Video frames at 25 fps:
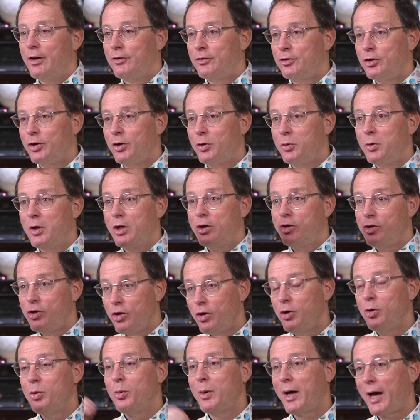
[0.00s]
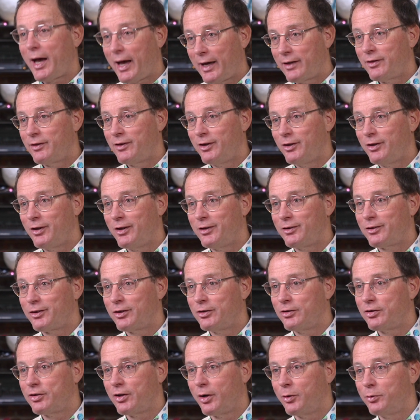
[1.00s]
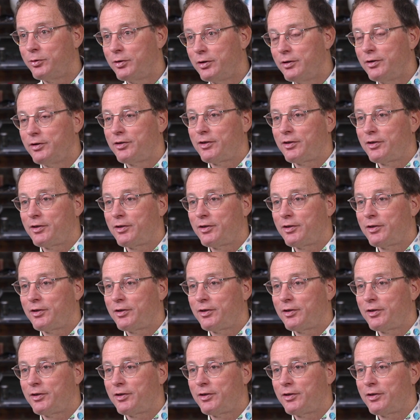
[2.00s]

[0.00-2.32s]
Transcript: to you and the consultant,